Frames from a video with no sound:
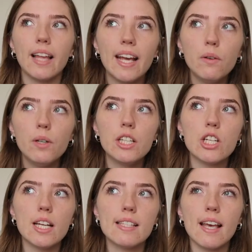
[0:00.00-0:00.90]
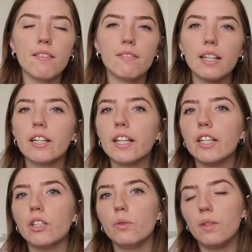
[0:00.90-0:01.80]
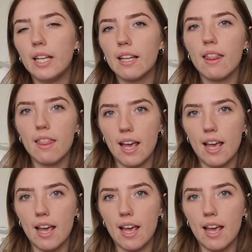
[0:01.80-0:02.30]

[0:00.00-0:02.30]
language is a very unique